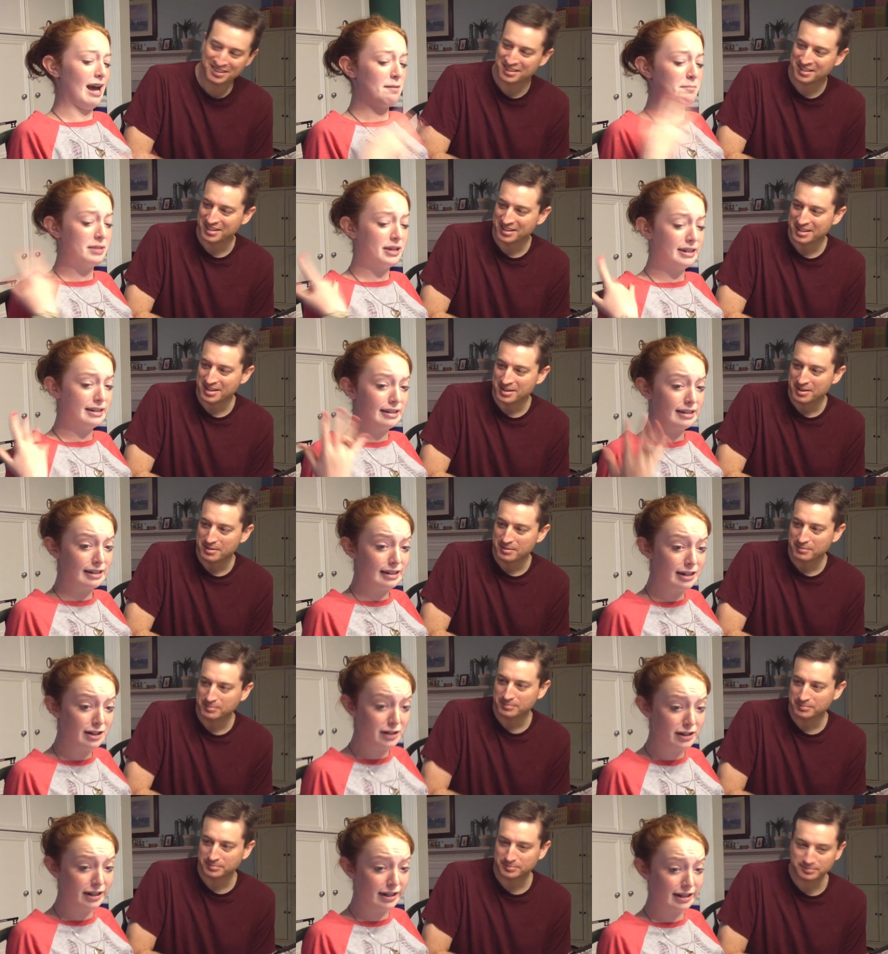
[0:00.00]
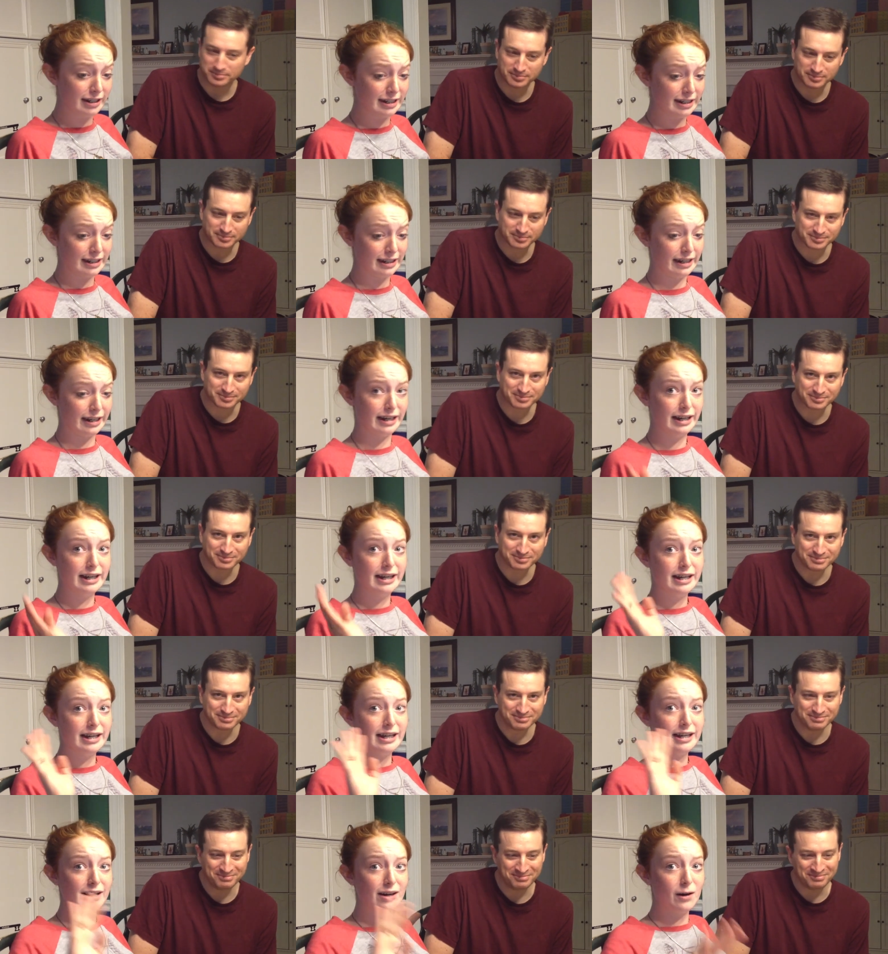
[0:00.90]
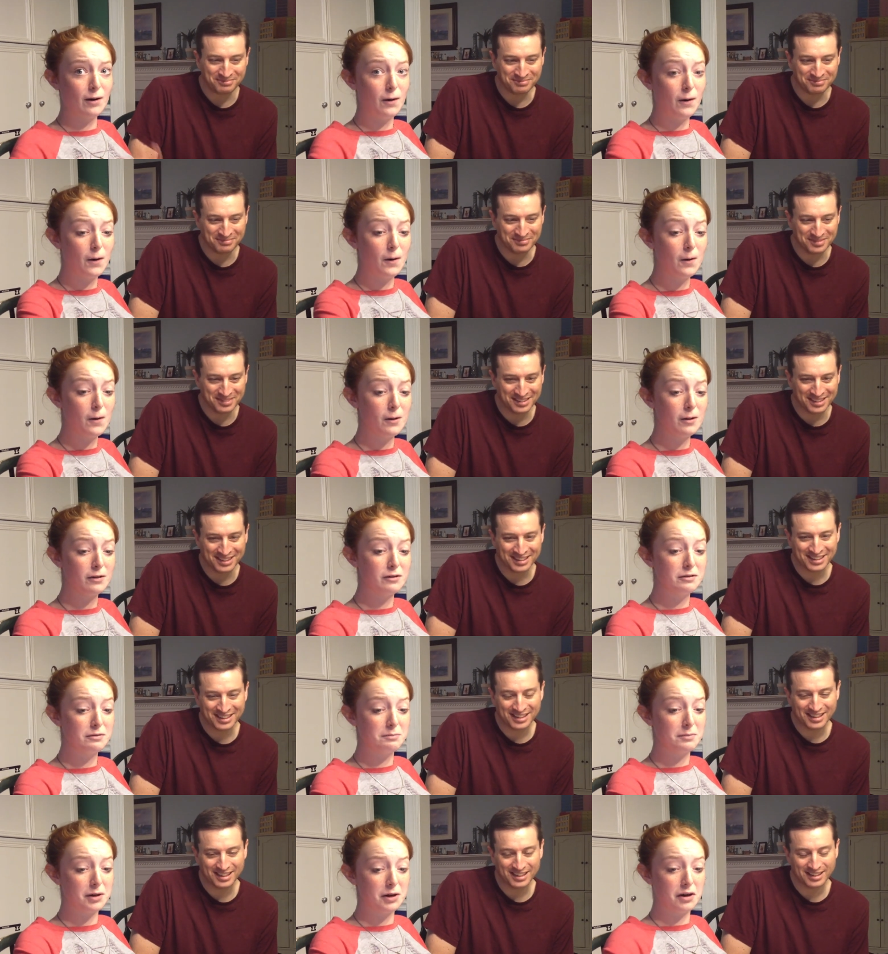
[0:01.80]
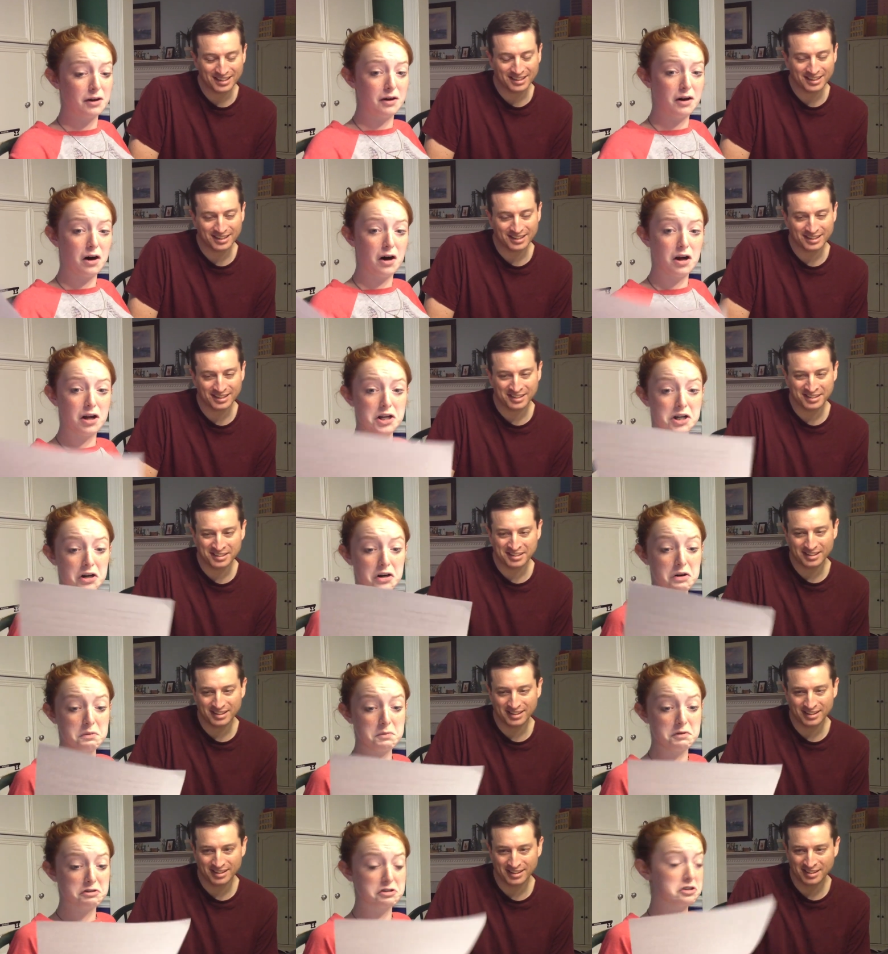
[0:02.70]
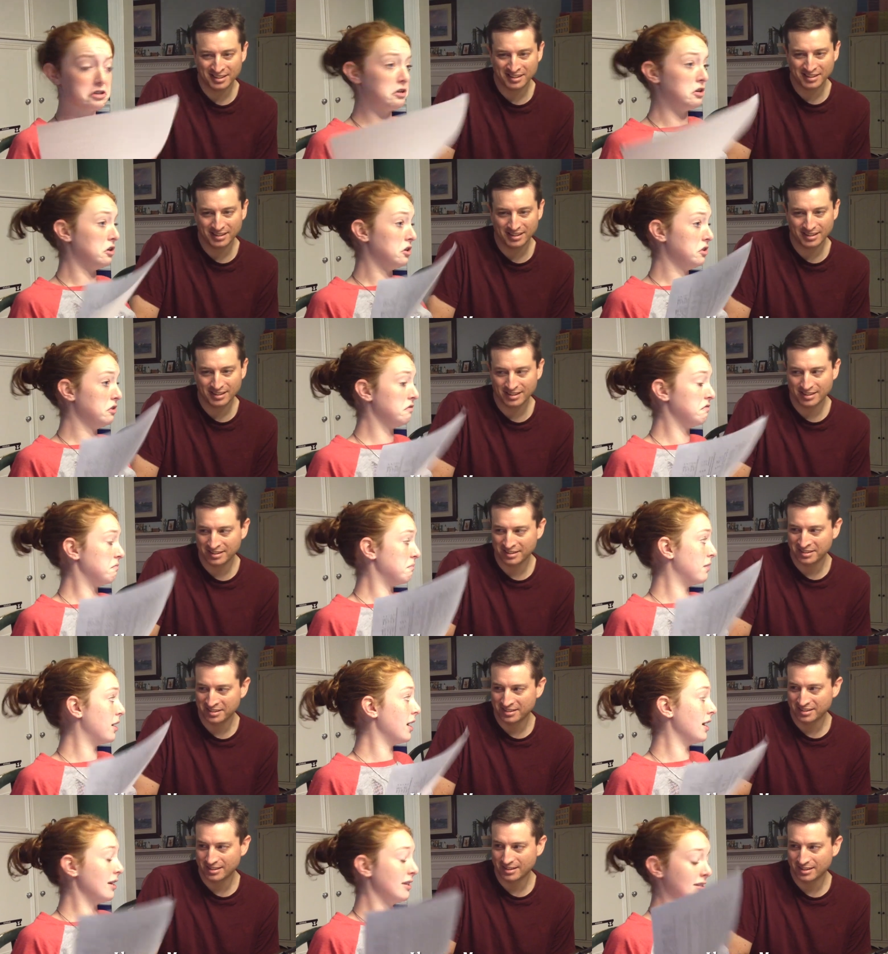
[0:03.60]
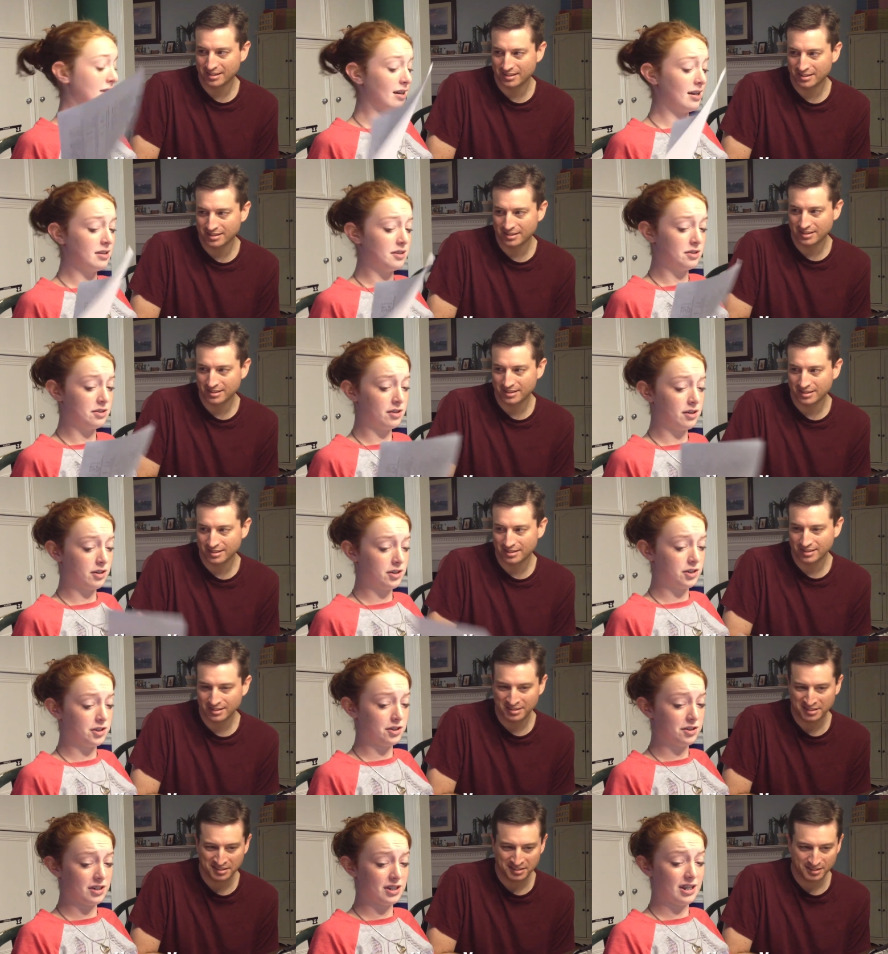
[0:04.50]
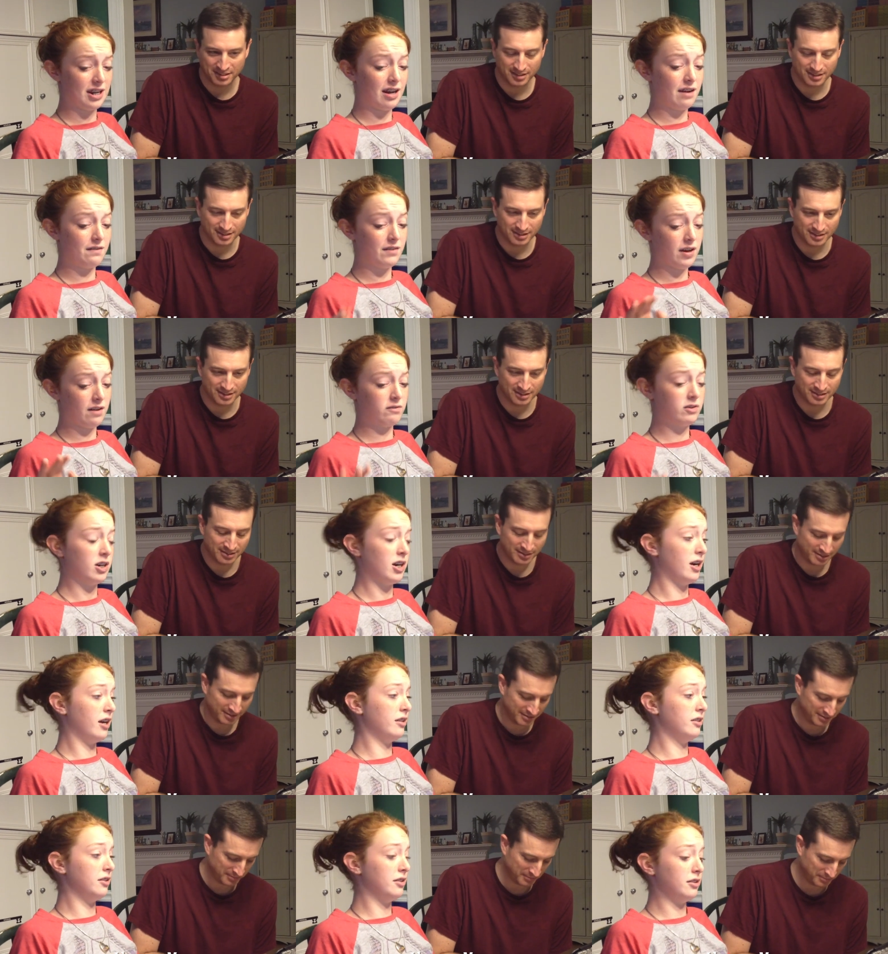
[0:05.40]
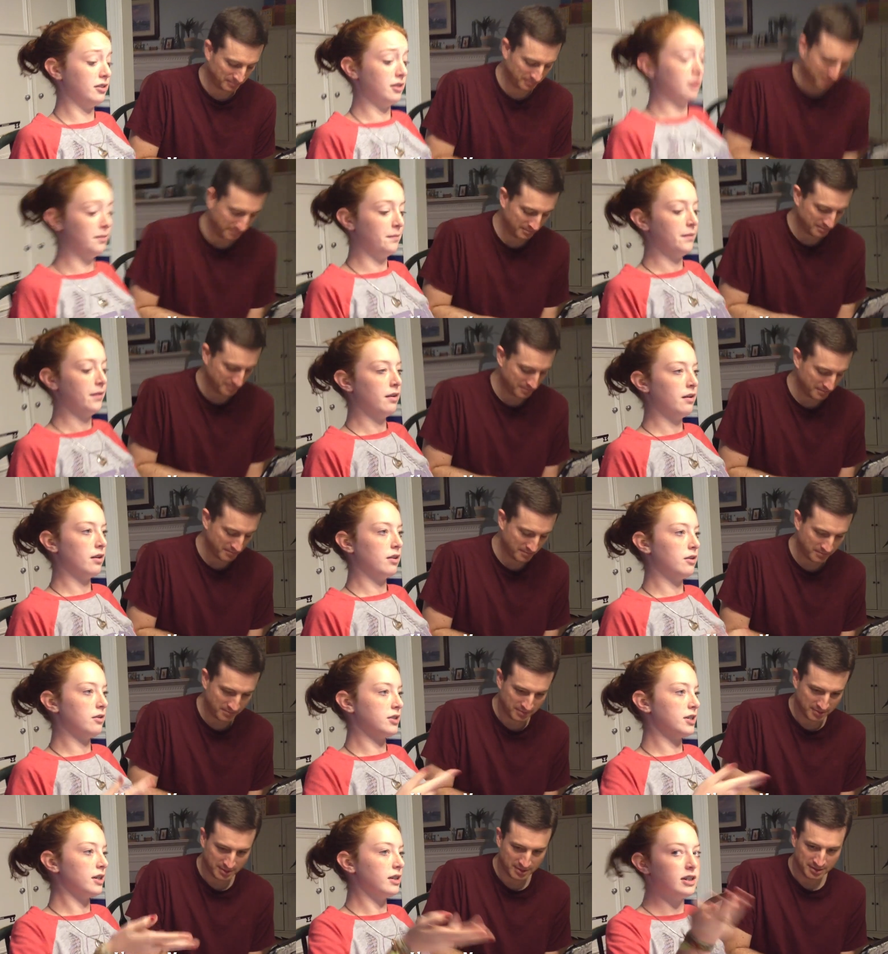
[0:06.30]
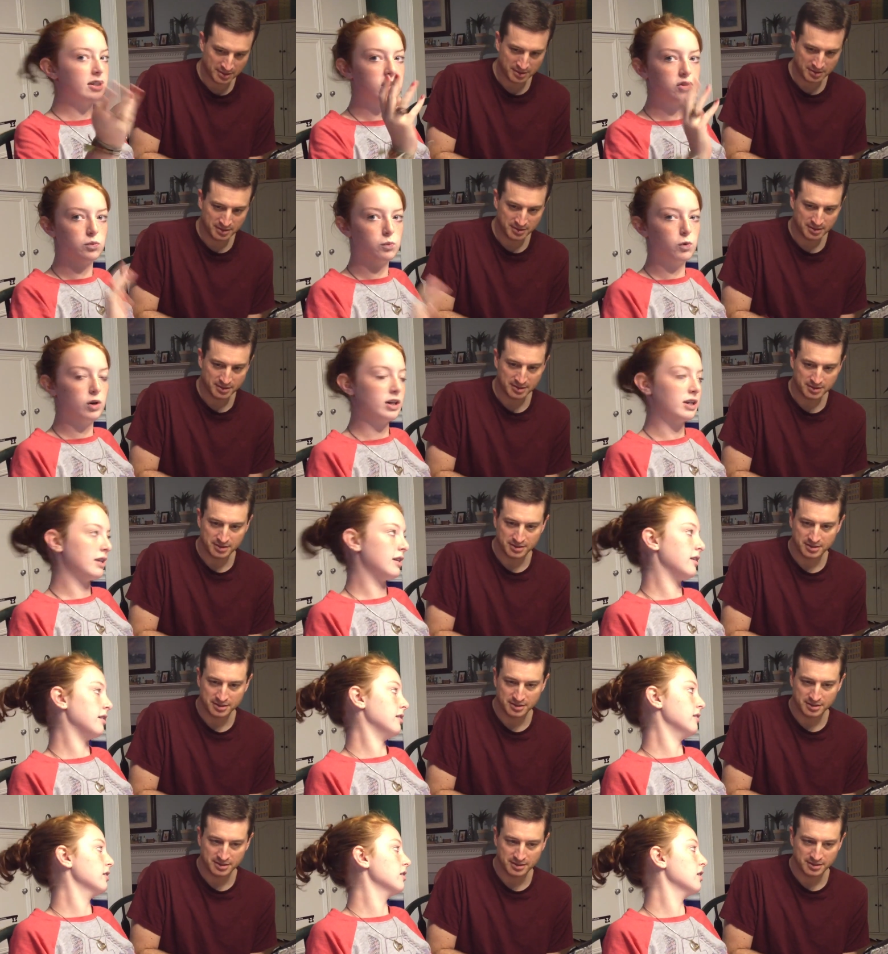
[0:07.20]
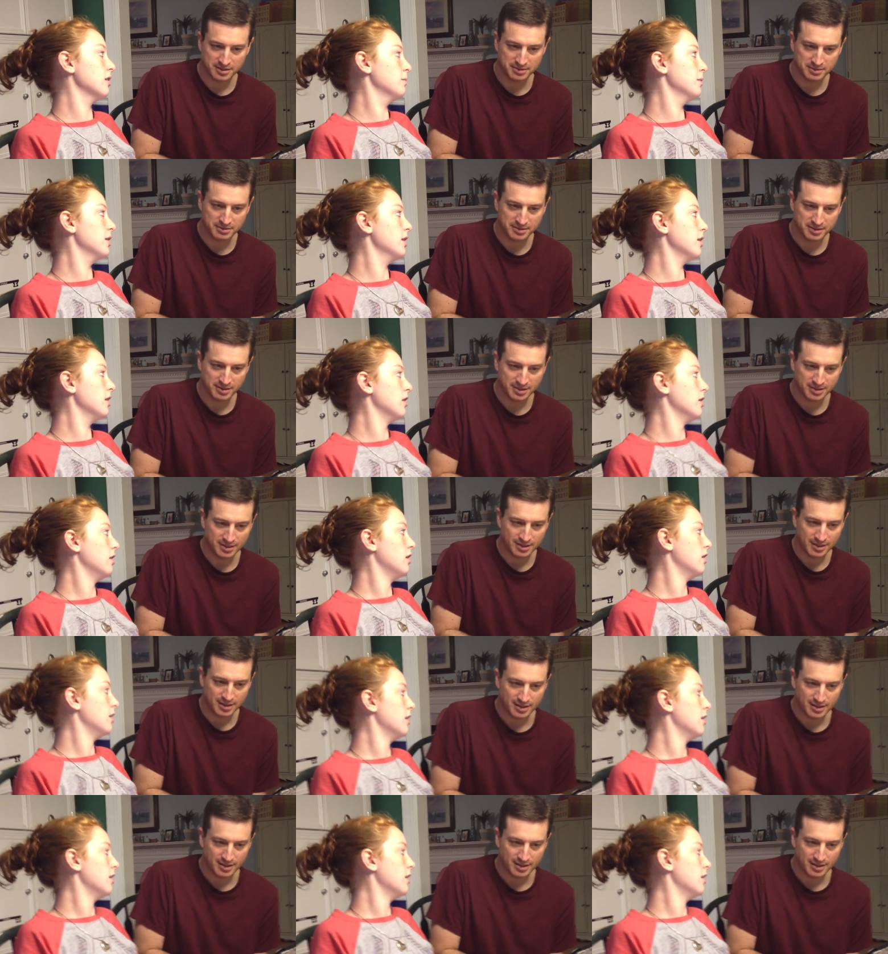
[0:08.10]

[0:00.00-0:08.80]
Speaker 1: I mean, seriously, in all of and almost all of my dot structures that I've ever had Fresh to do, there's at oh. least one helium in it.